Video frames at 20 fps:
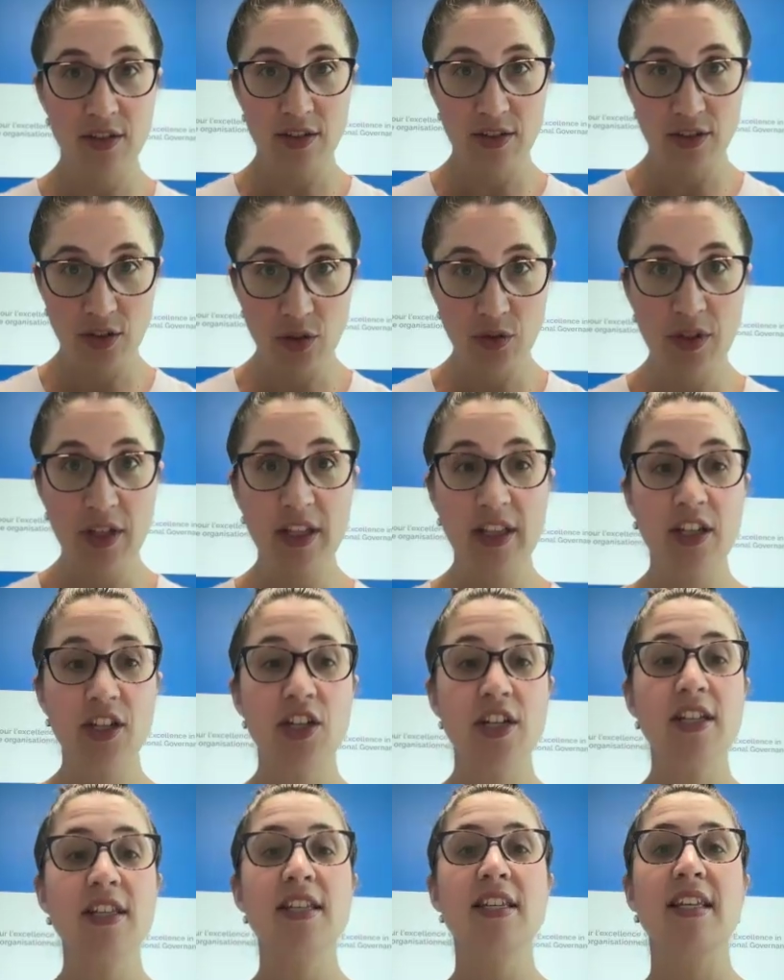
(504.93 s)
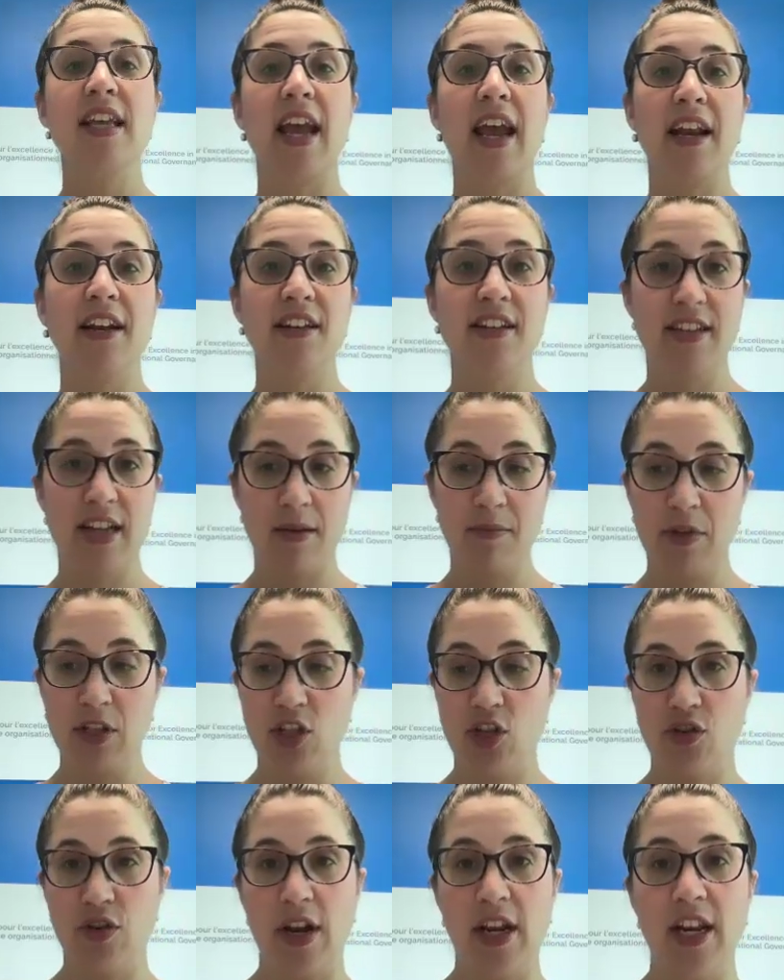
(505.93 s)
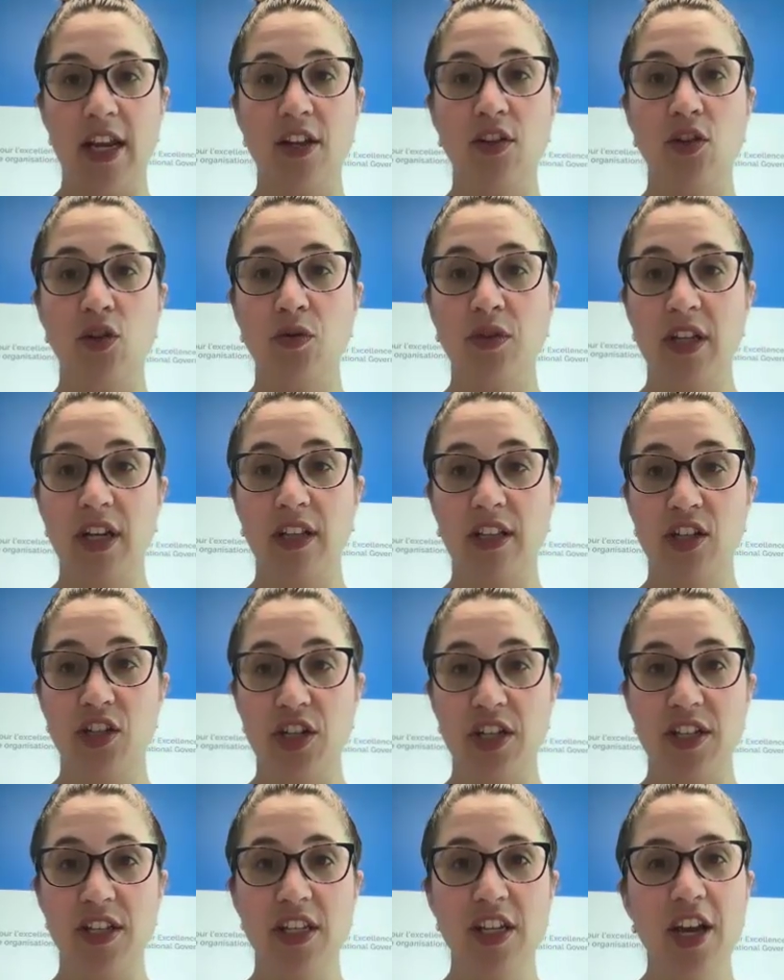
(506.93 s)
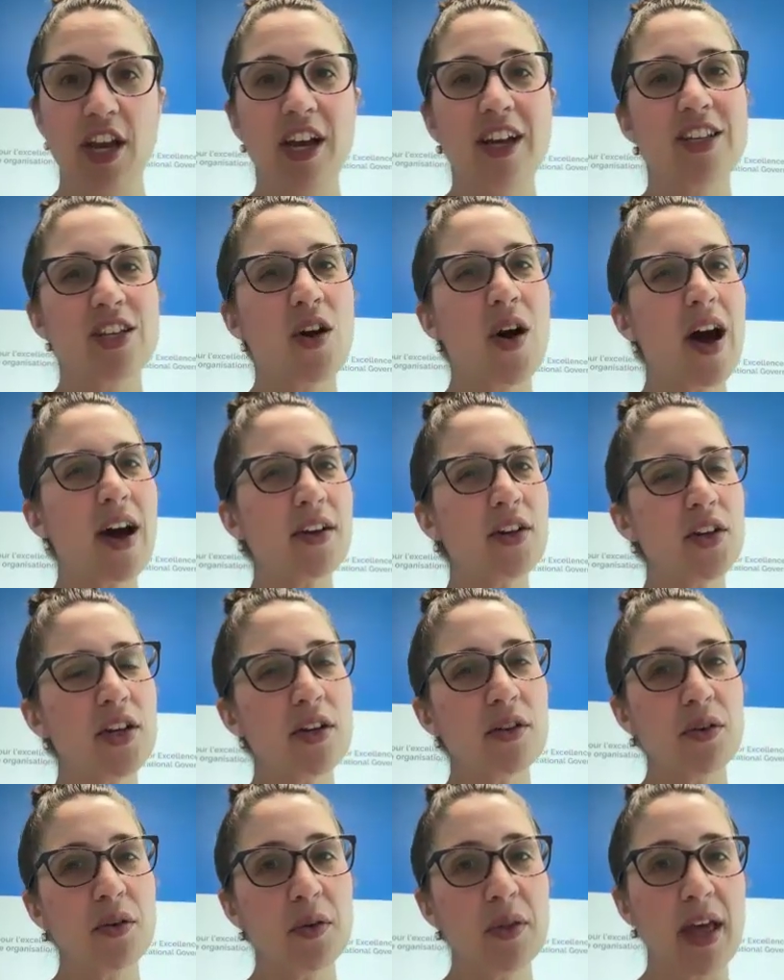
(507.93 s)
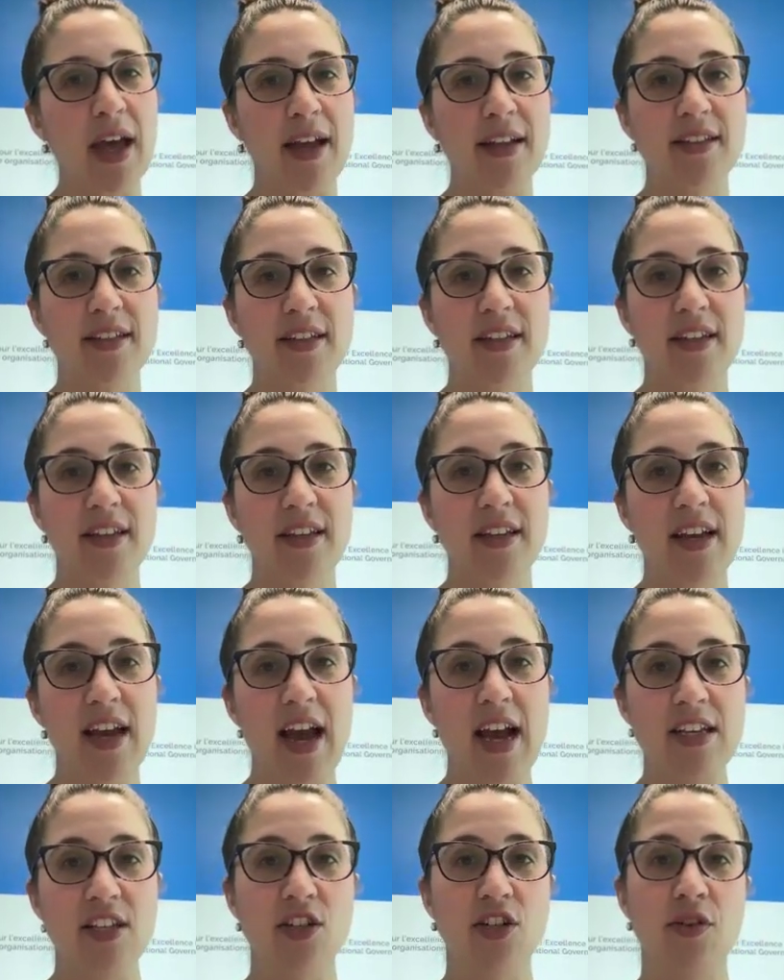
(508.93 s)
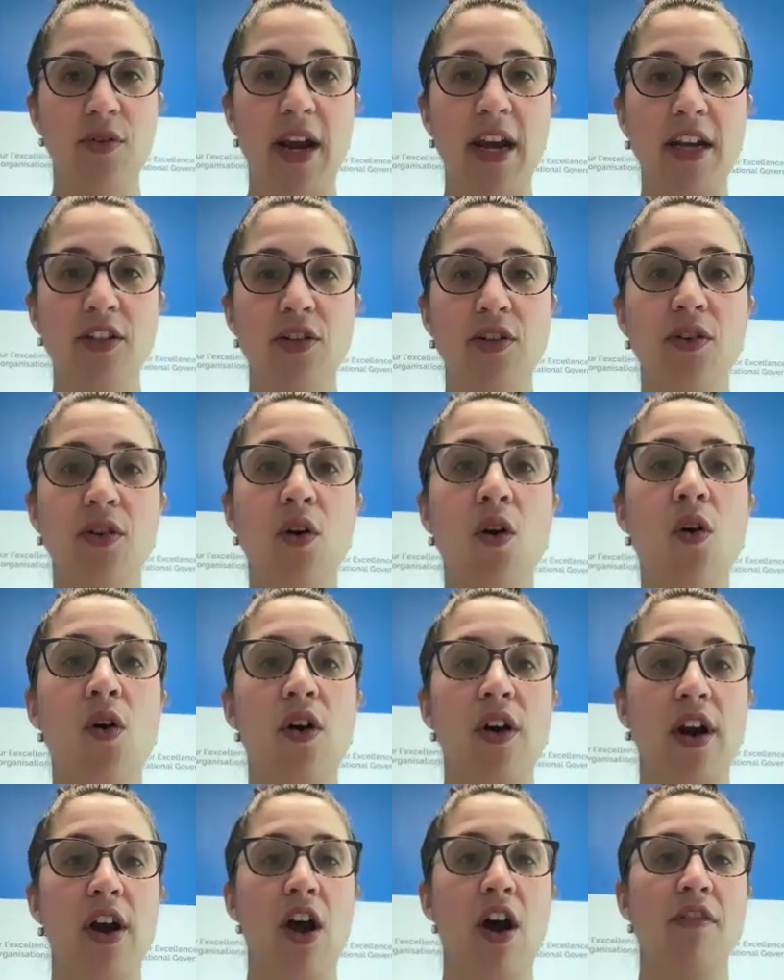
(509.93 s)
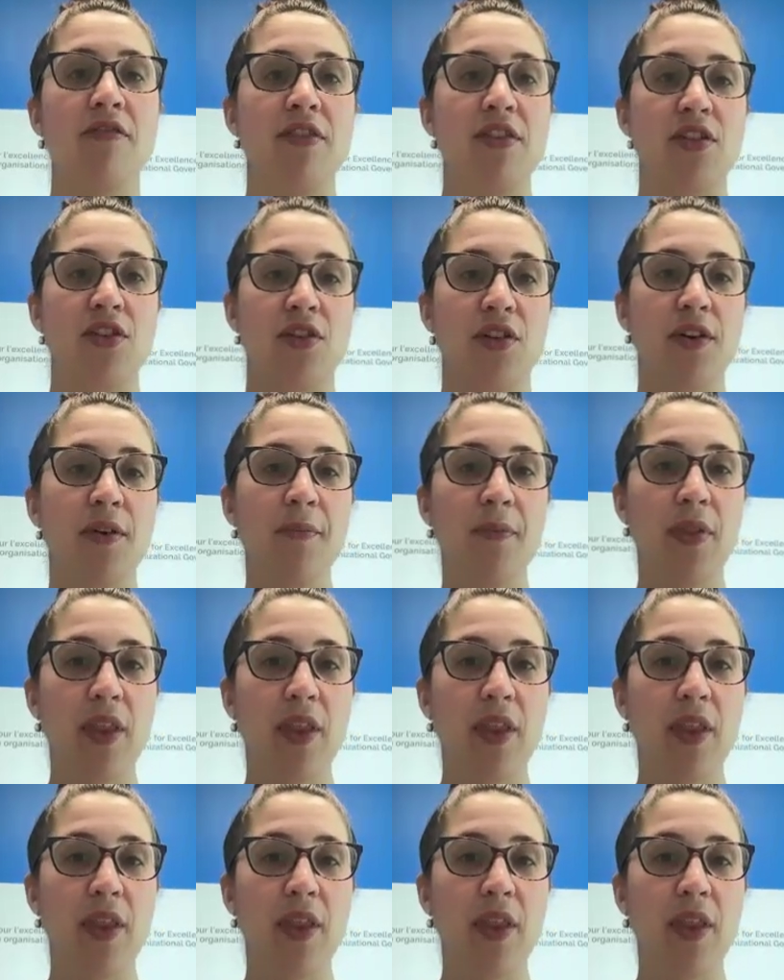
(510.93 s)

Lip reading: due diligence and demonstrating due diligence. So how do you do that as a director or an officer?